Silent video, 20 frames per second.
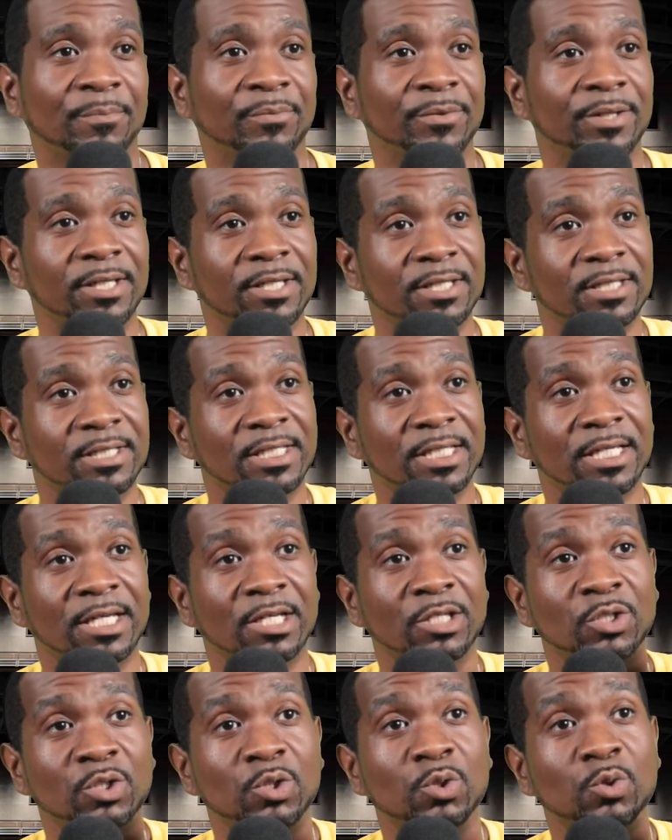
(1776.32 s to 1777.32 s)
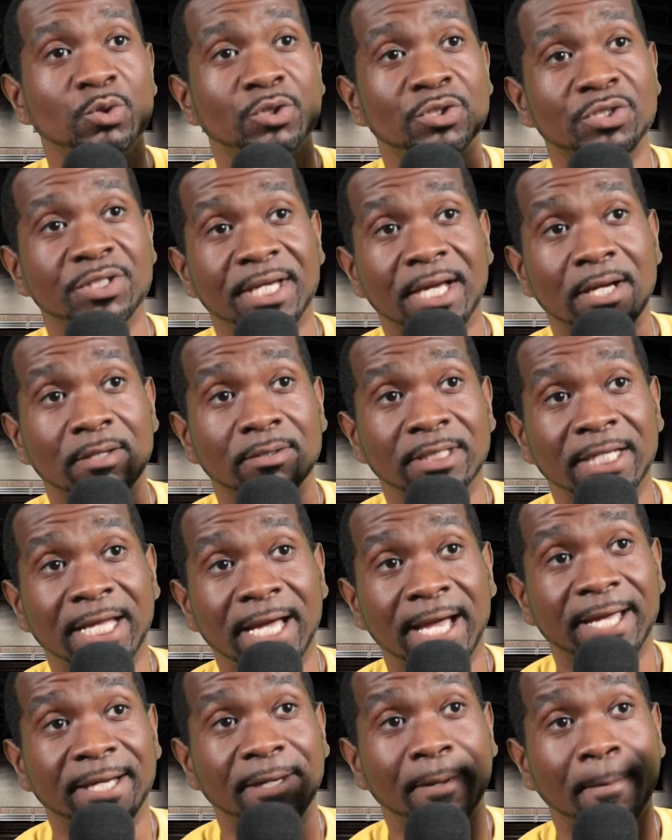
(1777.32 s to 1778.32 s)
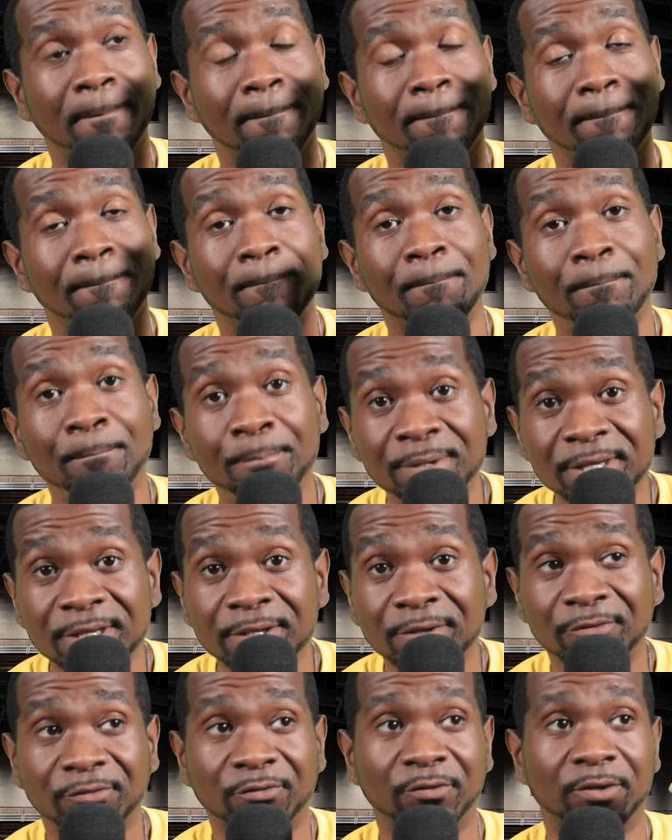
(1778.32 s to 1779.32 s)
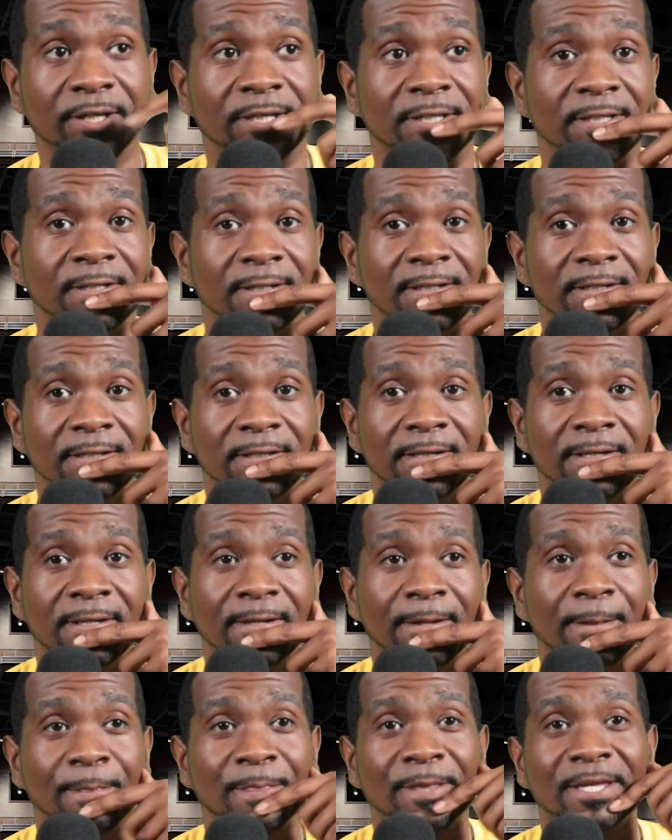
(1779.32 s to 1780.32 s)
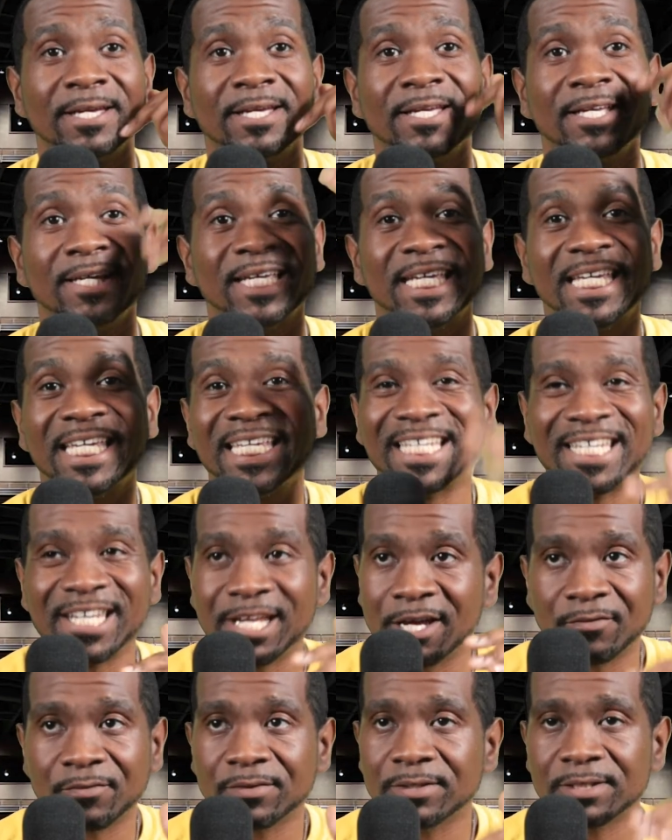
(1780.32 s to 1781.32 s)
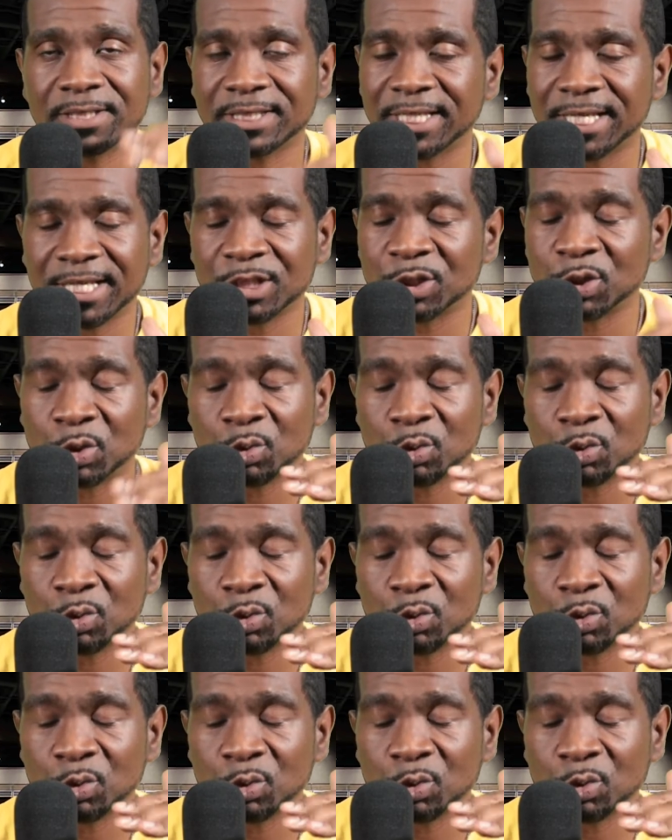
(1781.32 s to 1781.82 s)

He's saying, You shall not be afraid. He never says,